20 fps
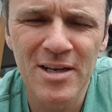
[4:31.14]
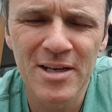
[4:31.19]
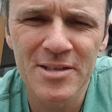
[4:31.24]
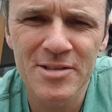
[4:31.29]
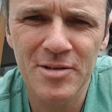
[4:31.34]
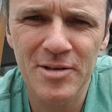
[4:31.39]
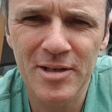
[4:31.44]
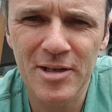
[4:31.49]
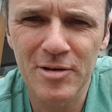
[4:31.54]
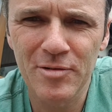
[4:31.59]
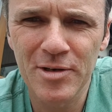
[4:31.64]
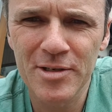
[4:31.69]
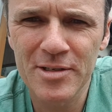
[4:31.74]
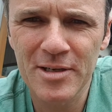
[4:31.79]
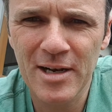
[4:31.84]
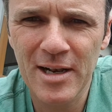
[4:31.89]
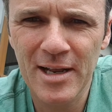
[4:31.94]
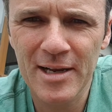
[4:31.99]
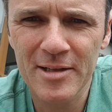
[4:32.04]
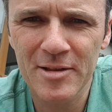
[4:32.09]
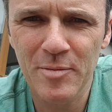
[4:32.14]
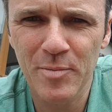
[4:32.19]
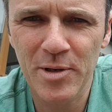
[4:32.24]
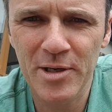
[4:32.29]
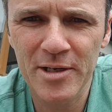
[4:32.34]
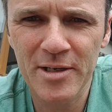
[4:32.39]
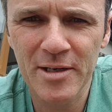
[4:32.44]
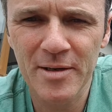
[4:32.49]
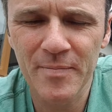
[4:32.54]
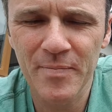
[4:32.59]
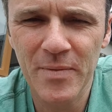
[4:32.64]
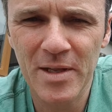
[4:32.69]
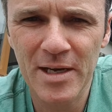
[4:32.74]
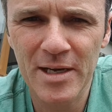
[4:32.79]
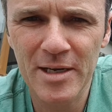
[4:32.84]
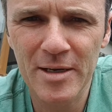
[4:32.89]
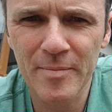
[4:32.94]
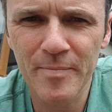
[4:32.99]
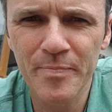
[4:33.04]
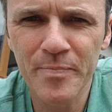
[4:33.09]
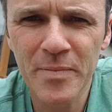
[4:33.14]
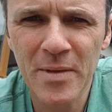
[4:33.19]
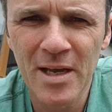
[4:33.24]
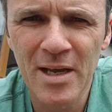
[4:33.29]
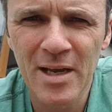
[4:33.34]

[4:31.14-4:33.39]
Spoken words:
So they agreed to collect the bike, and